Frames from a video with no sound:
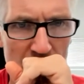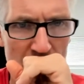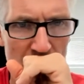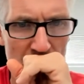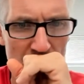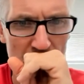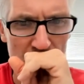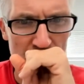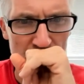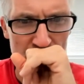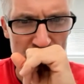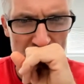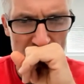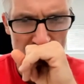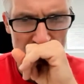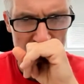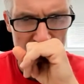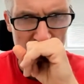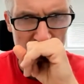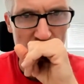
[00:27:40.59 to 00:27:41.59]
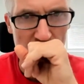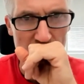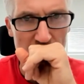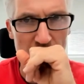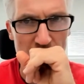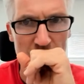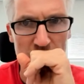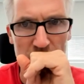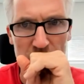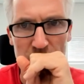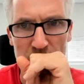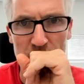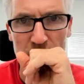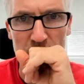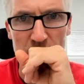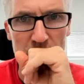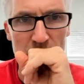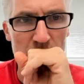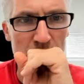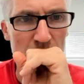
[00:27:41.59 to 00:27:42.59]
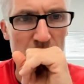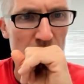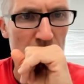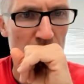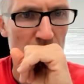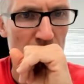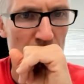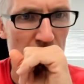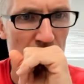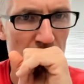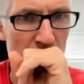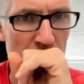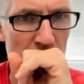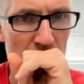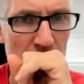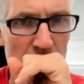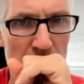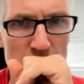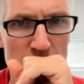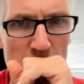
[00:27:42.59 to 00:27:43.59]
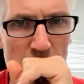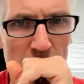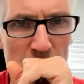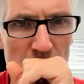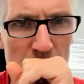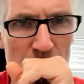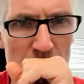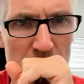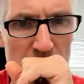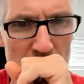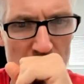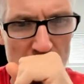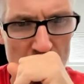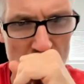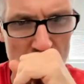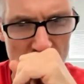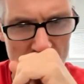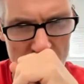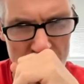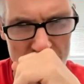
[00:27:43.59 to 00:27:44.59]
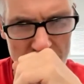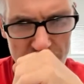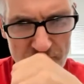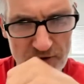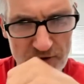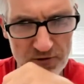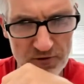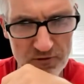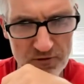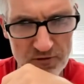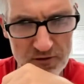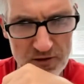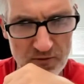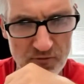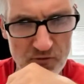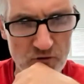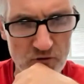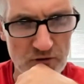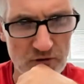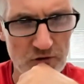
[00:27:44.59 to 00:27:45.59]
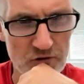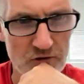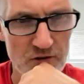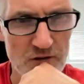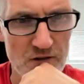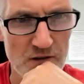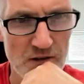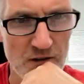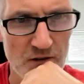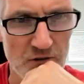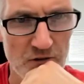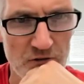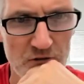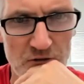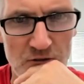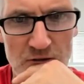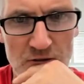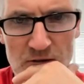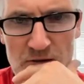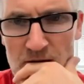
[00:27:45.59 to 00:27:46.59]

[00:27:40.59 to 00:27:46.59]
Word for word: um, here for you, and let you all let me know if this if you can see this.